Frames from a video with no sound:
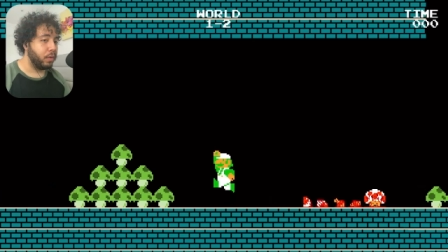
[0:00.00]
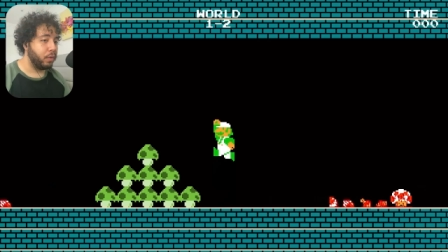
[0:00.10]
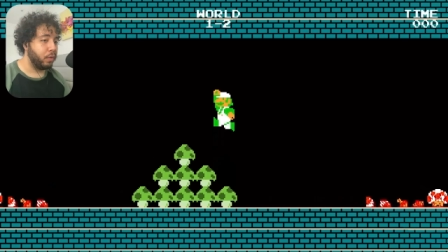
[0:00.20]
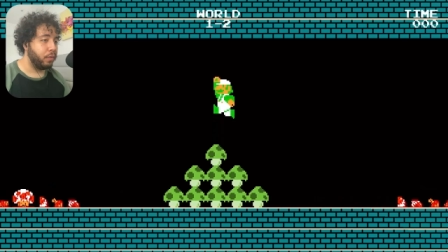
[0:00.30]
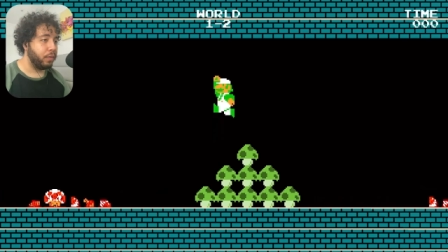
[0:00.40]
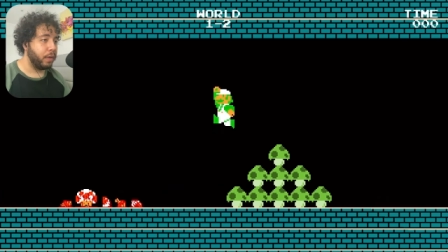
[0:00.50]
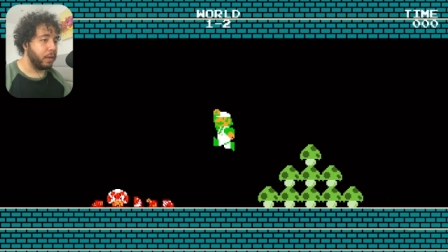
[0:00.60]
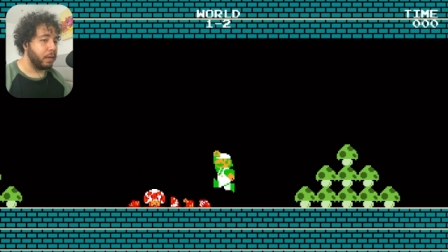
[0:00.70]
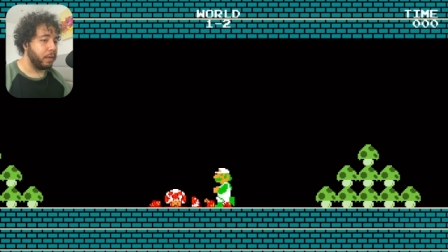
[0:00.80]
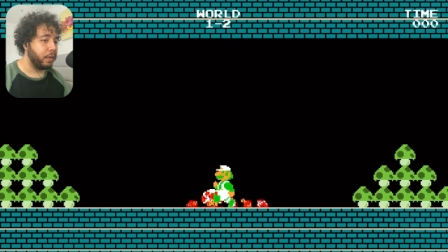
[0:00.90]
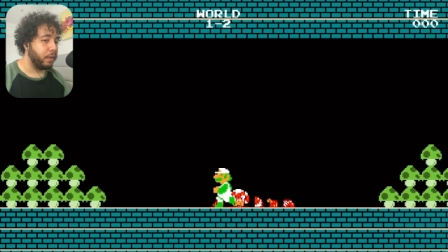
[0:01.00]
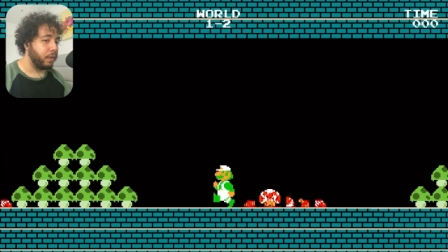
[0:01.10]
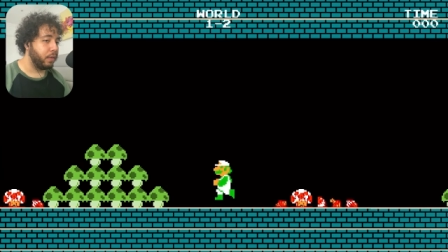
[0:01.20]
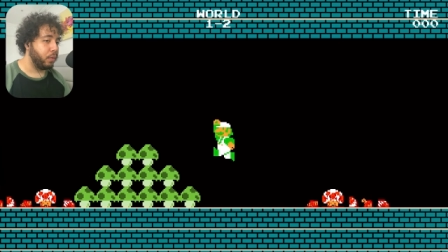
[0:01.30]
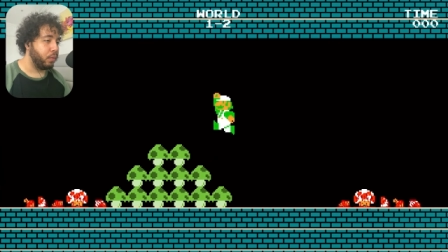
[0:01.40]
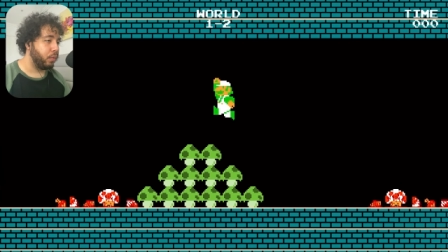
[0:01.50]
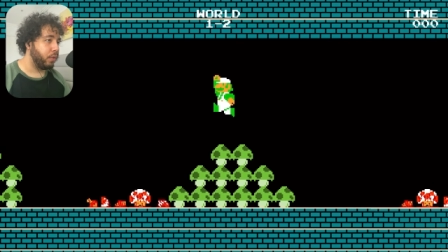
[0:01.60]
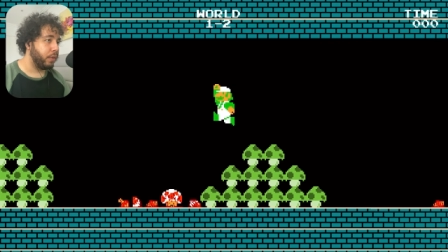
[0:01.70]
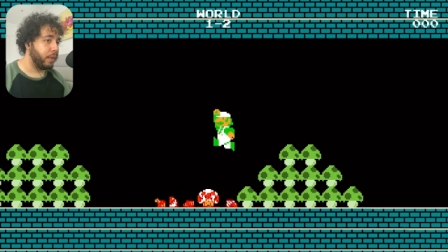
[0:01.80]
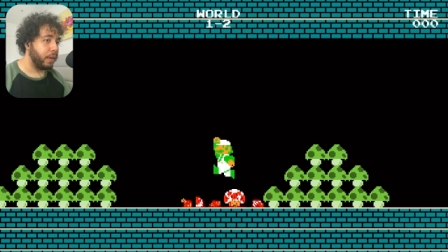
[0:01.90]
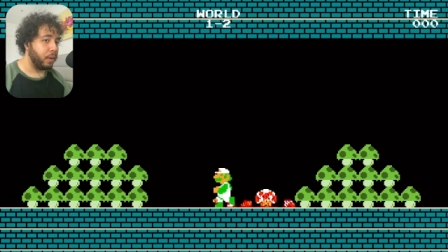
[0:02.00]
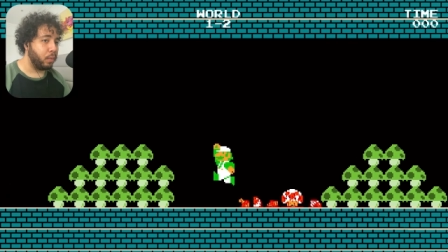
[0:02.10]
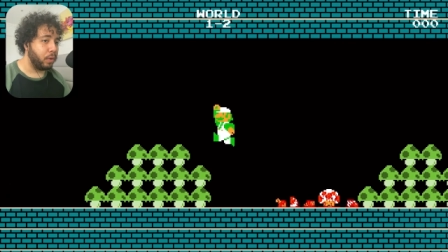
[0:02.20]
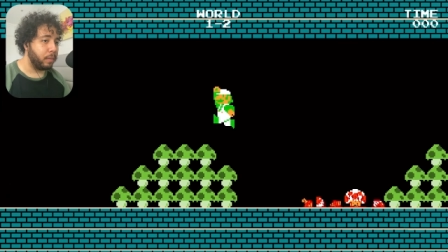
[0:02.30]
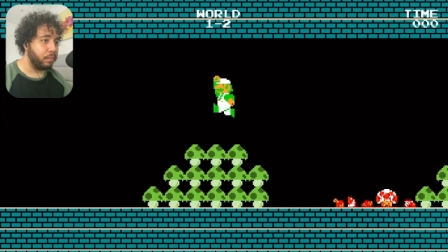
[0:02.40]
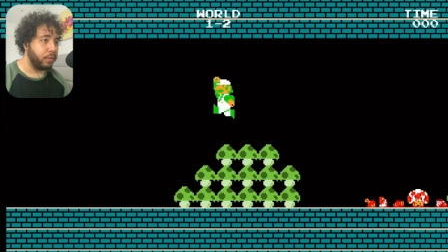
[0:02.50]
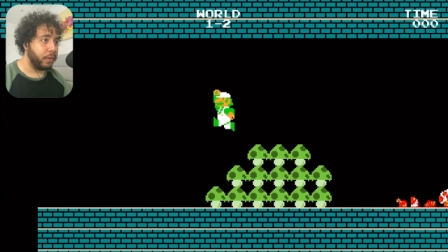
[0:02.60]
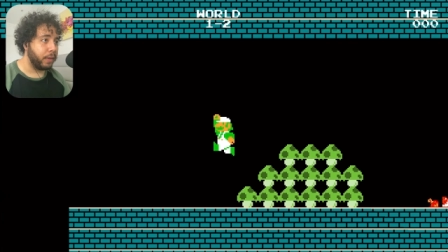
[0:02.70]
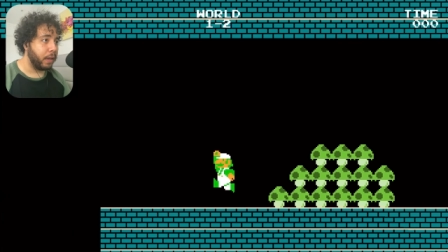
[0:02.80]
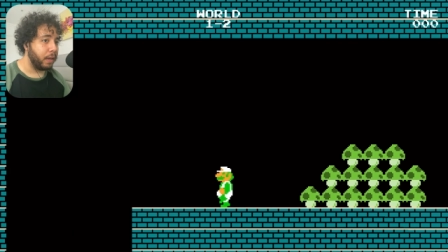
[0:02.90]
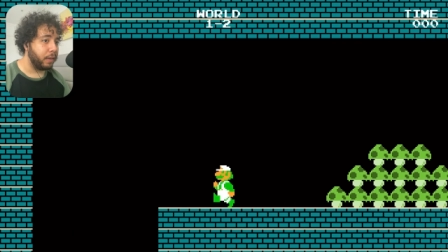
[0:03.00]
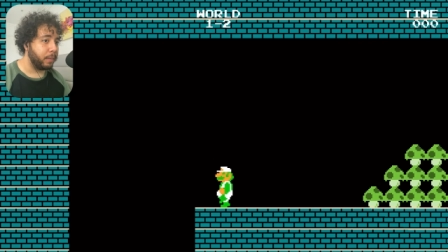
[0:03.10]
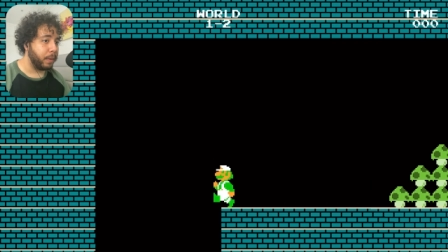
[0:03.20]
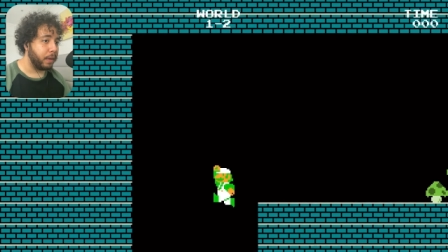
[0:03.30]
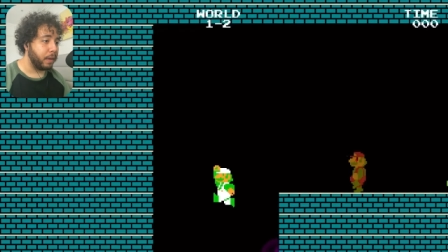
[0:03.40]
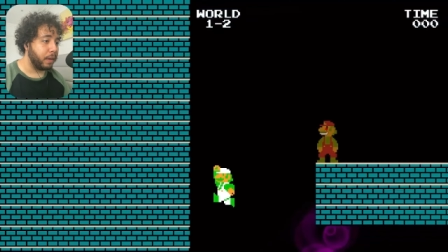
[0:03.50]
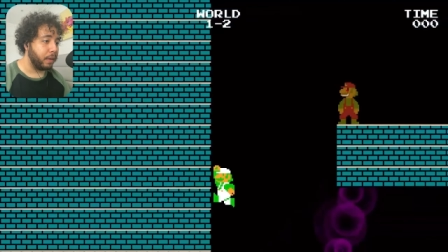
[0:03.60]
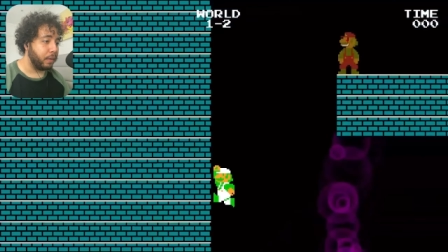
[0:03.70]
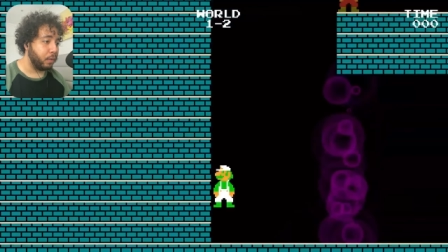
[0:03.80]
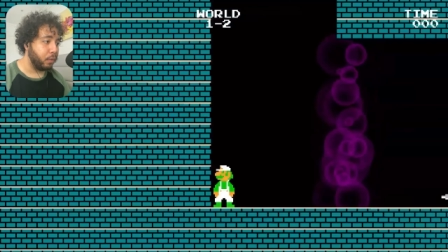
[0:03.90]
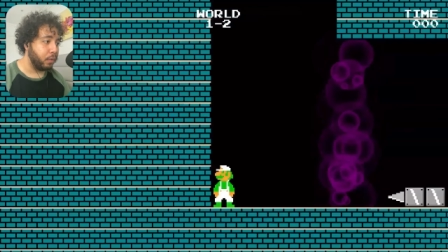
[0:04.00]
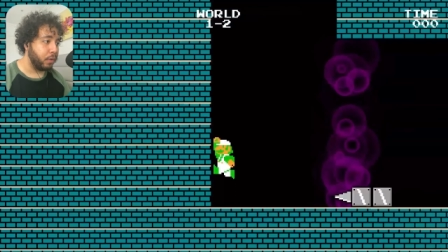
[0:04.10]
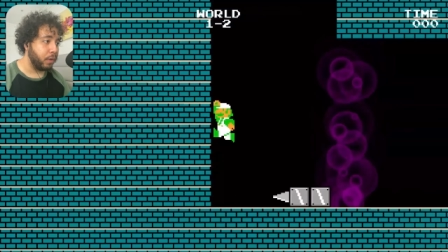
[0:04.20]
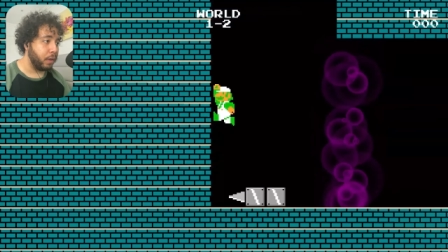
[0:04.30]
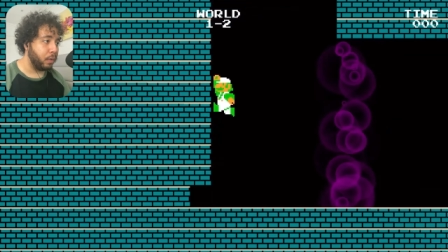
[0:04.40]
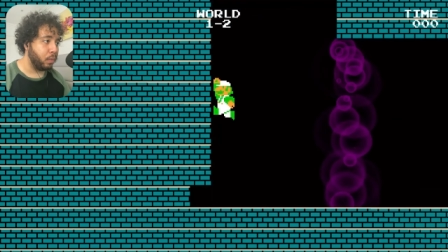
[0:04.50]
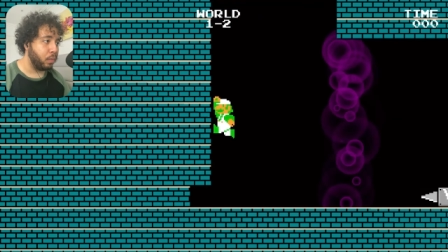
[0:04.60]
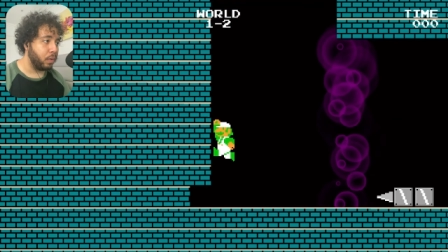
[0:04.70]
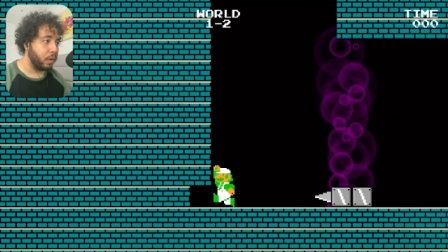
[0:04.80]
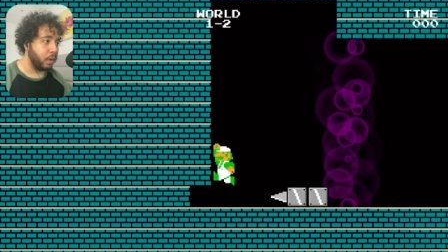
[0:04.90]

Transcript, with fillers: so fast, so skilled and precise, my guy. So skilled.